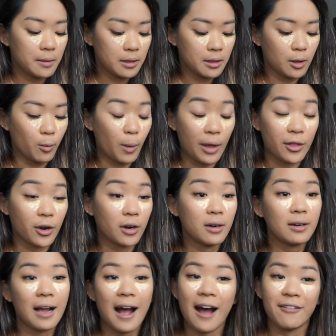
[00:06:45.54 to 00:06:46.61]
the
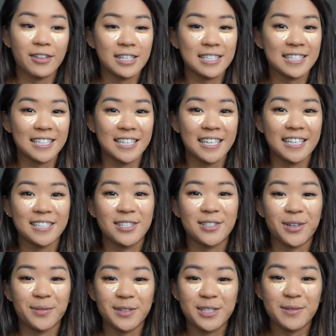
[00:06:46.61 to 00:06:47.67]
weather obviously is
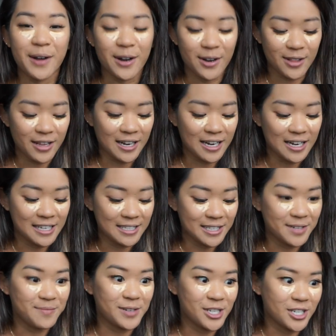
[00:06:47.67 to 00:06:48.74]
so much better than it is
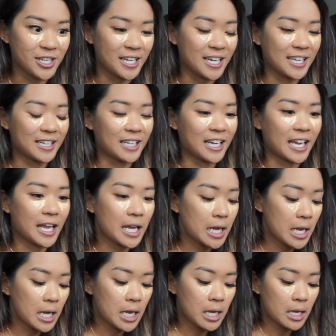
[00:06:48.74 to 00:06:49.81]
in Michigan. Like
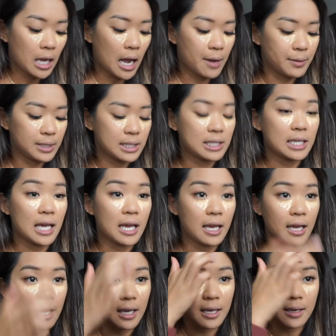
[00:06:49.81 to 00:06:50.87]
I would
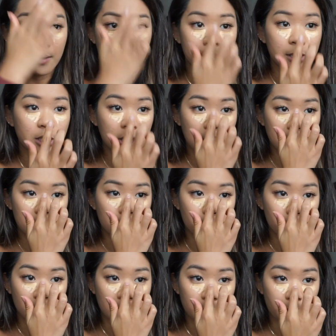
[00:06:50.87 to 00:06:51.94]
say Michigan is
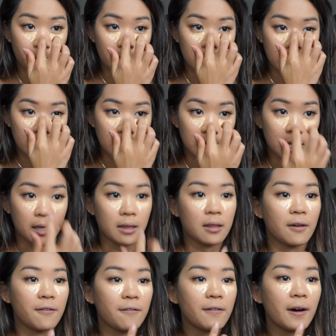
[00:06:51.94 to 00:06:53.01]
really pretty in
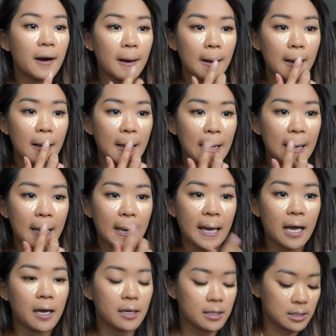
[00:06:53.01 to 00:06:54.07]
the fall,
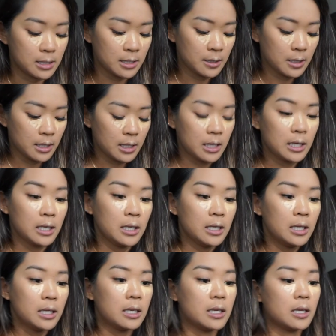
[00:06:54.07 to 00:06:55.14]
and
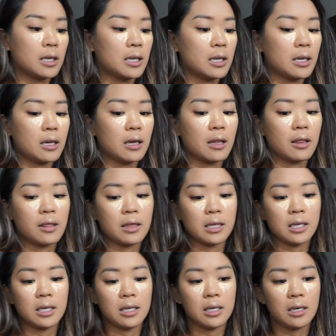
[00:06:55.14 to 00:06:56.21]
in
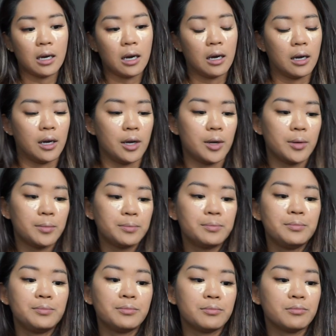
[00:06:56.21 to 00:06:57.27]
the
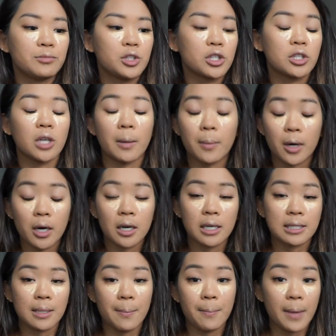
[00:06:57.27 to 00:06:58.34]
summer
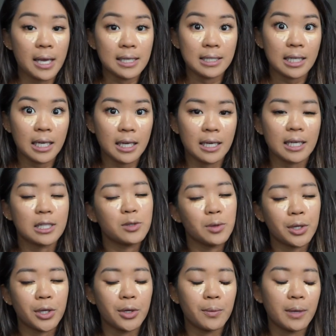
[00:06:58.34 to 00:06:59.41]
it's amazing. It gets
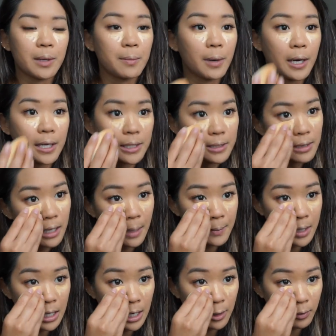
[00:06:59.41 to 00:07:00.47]
really humid, but I
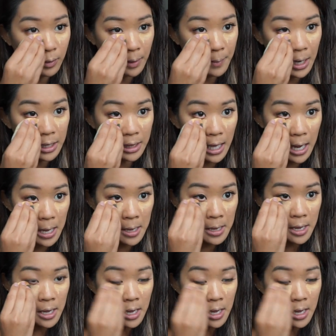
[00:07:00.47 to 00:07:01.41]
mean, I don't really mind that.